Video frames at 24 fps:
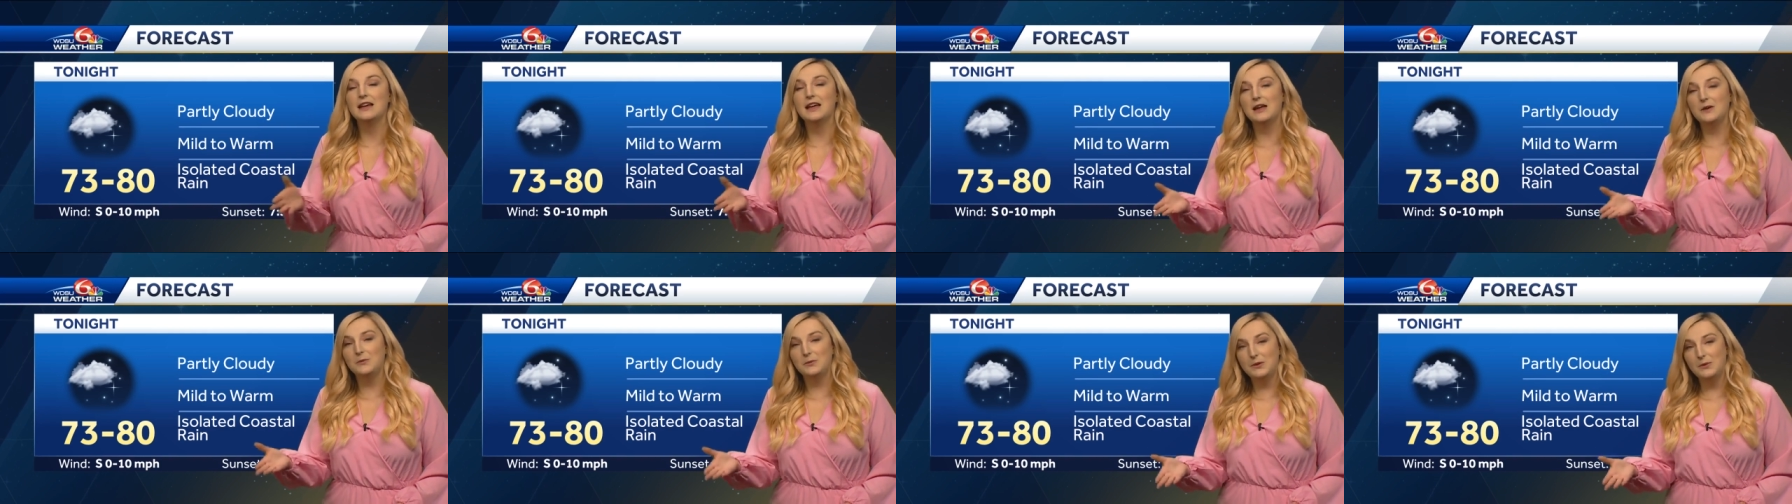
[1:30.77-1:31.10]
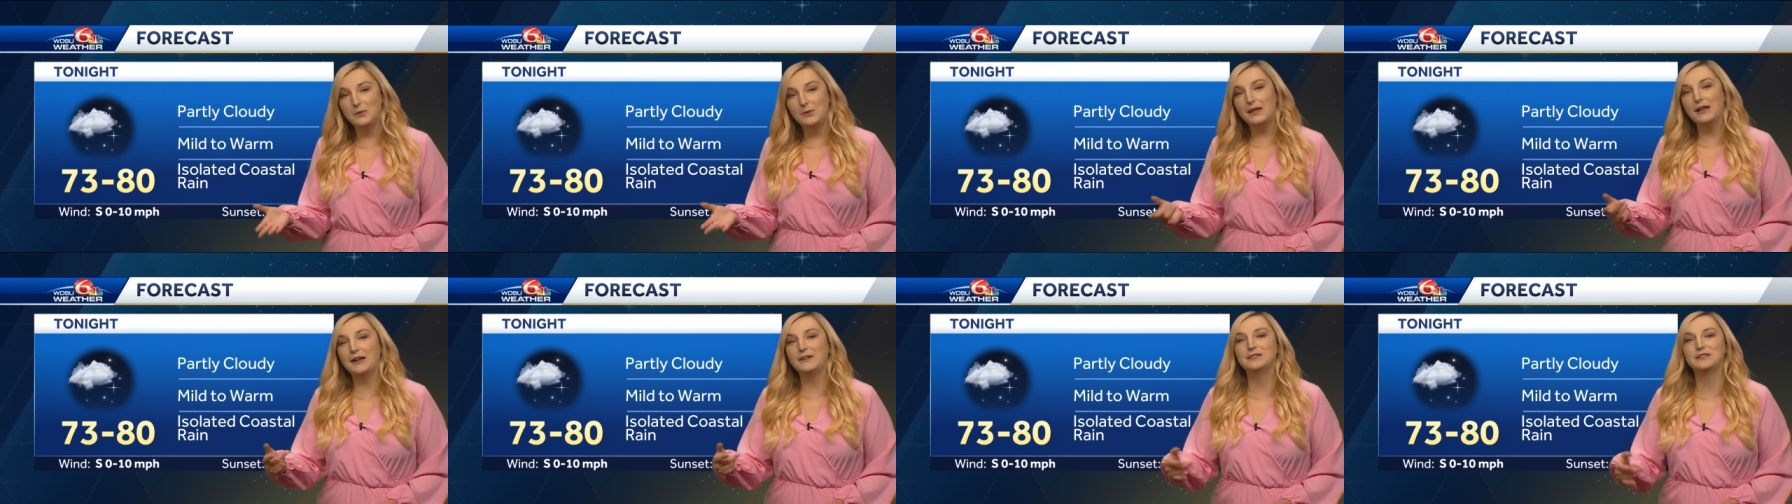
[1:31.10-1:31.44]
And we
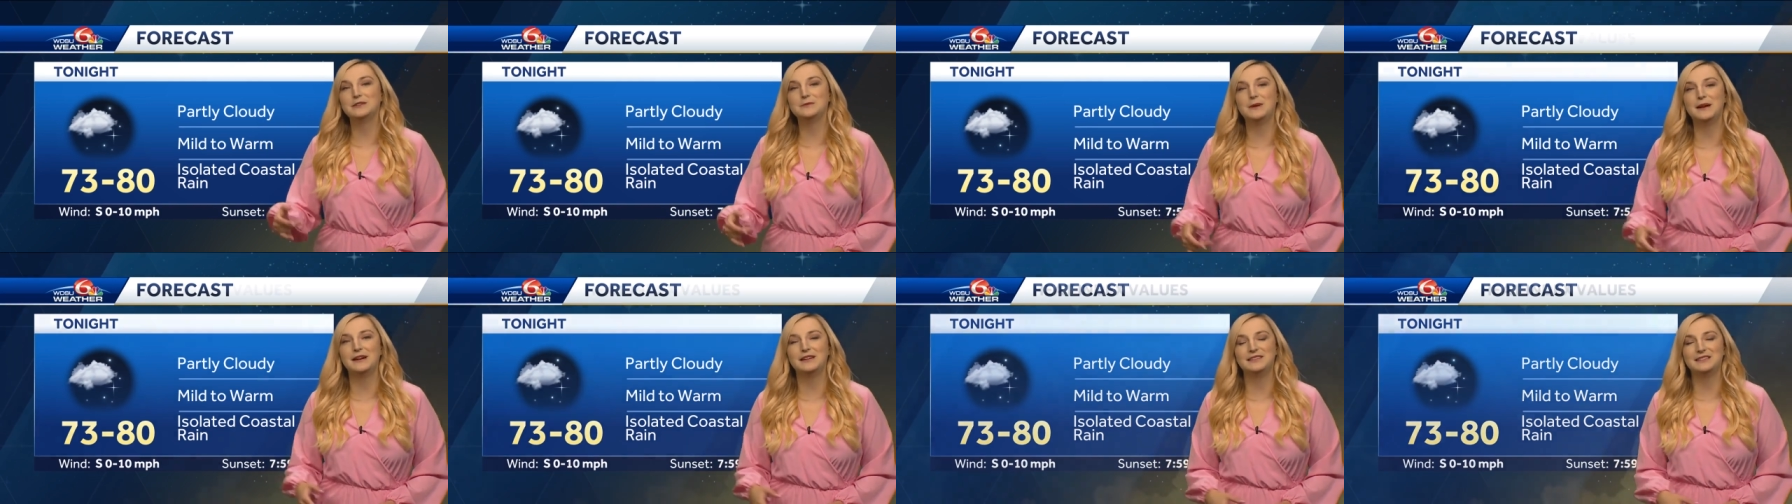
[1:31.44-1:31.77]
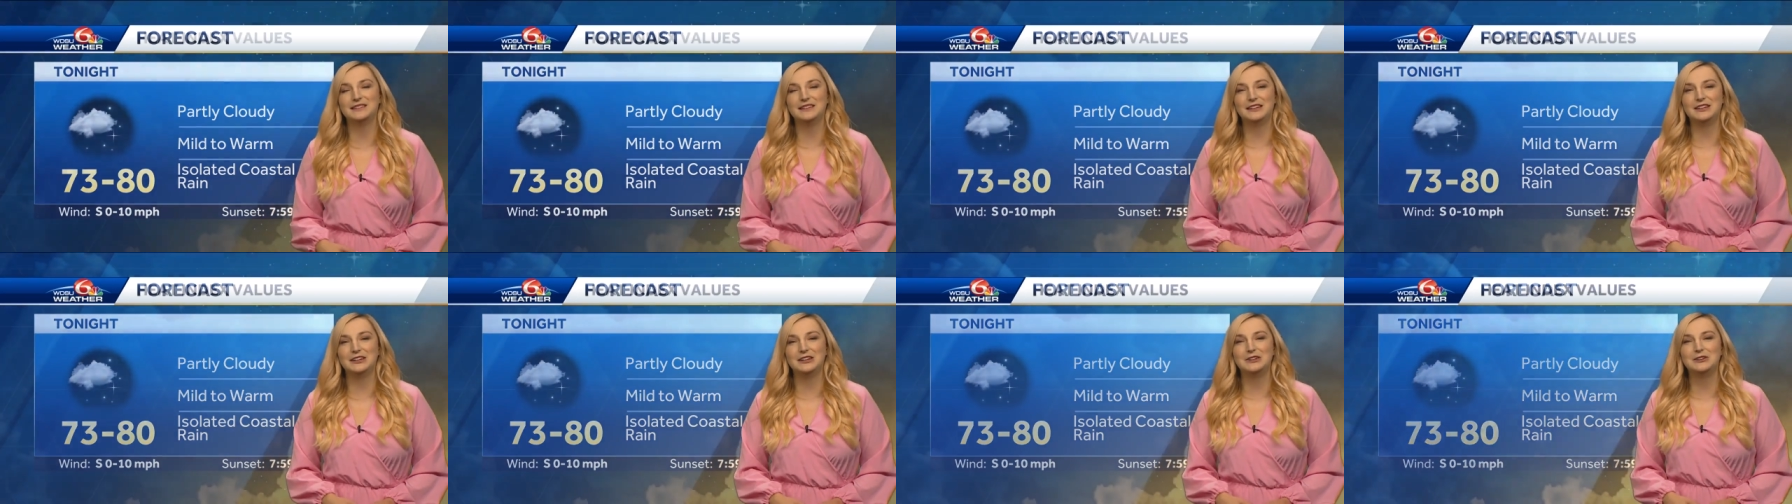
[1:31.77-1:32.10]
will have some
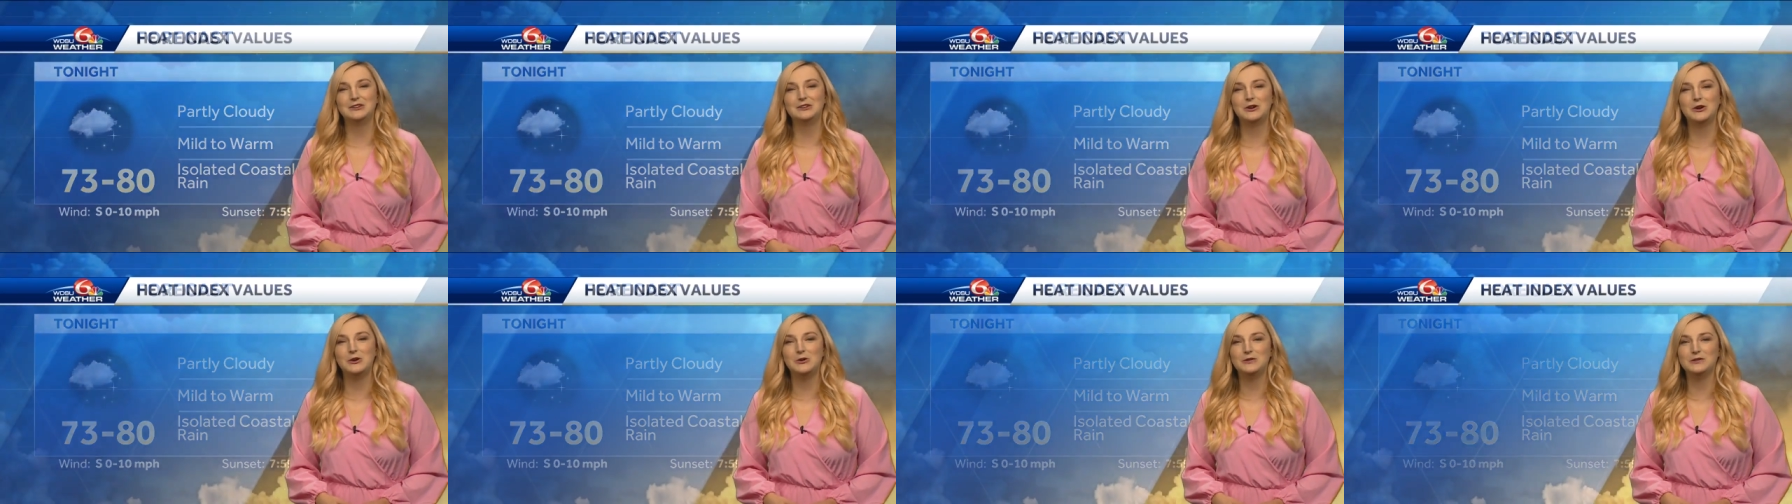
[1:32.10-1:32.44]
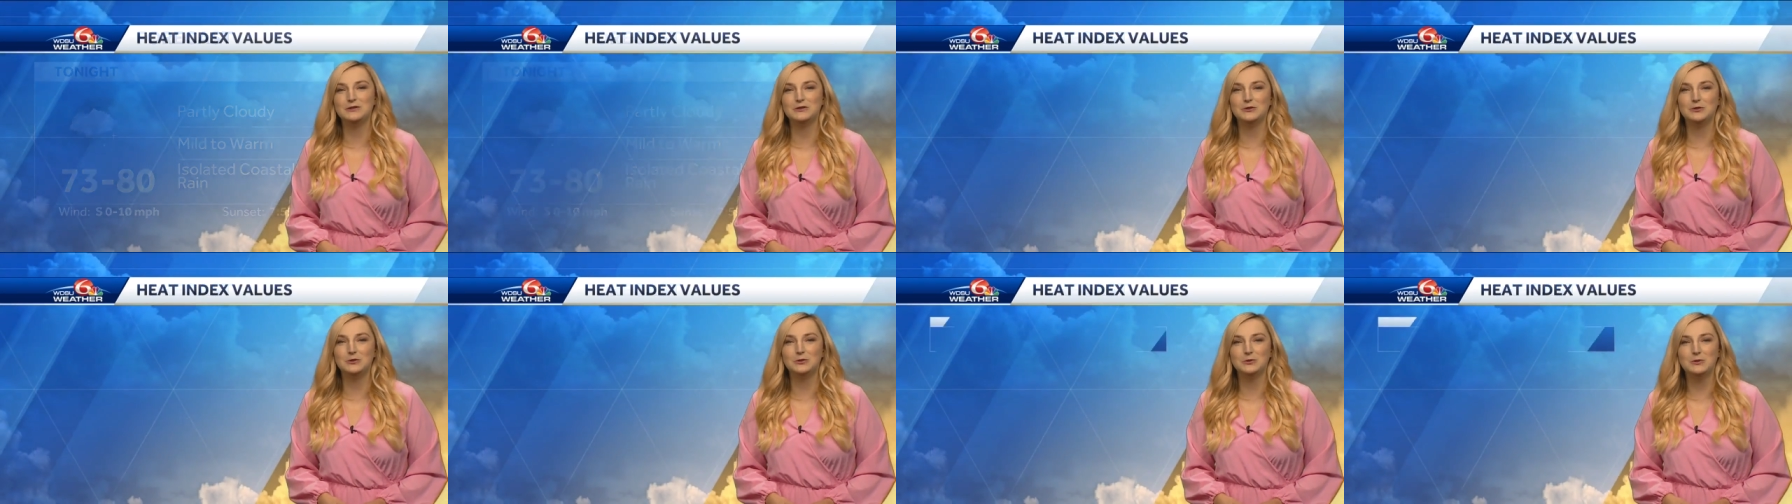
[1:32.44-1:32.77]
isolated
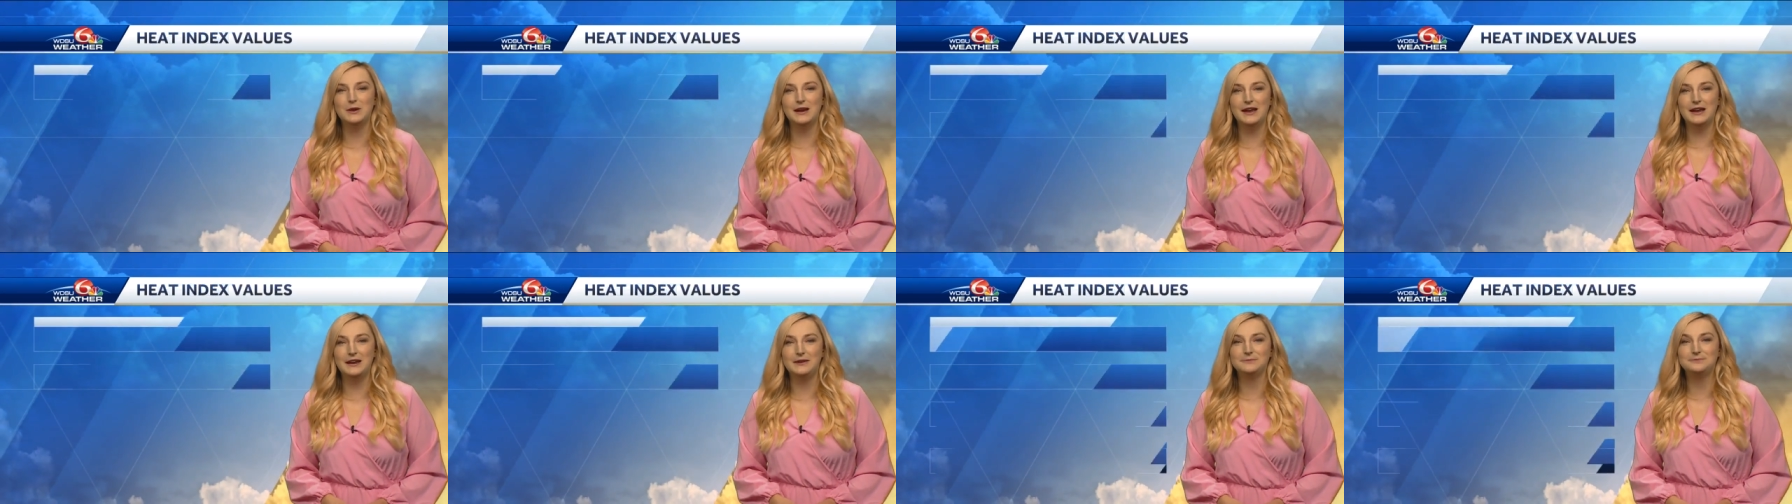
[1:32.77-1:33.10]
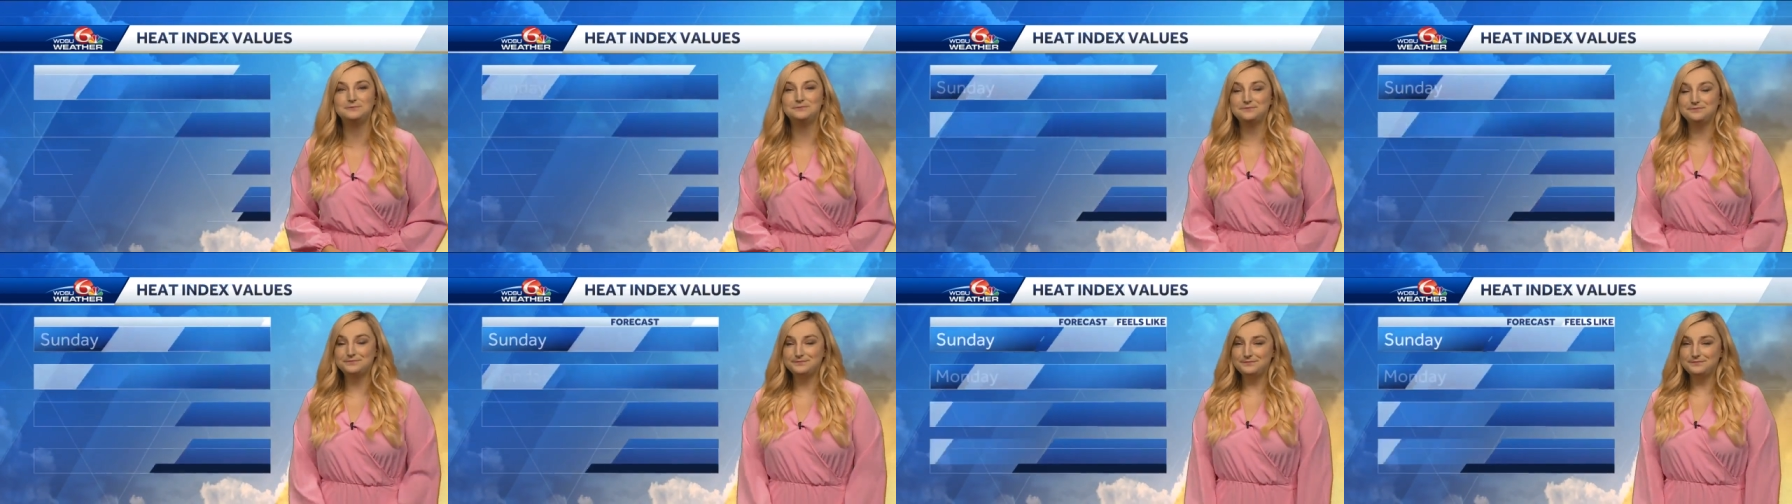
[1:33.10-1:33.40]
coastal rain.